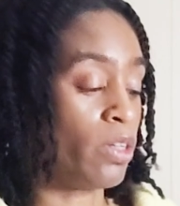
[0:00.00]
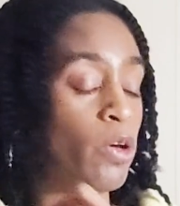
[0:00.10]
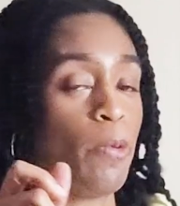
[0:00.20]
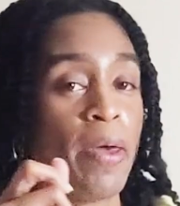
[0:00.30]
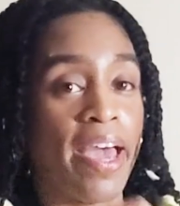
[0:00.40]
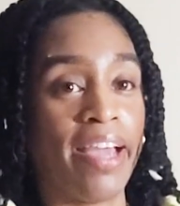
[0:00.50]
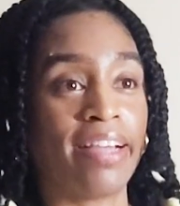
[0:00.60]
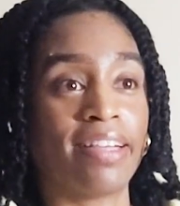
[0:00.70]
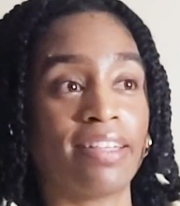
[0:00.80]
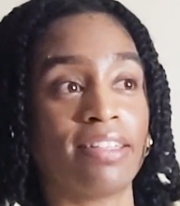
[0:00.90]
go back
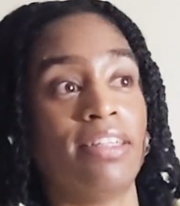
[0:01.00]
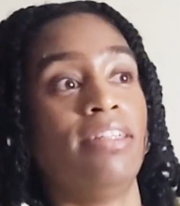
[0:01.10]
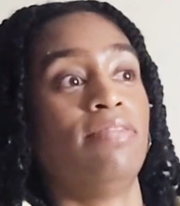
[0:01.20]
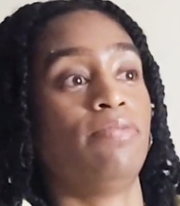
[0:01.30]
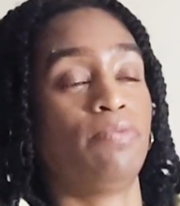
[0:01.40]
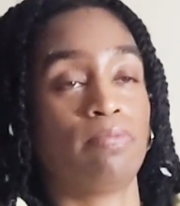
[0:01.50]
and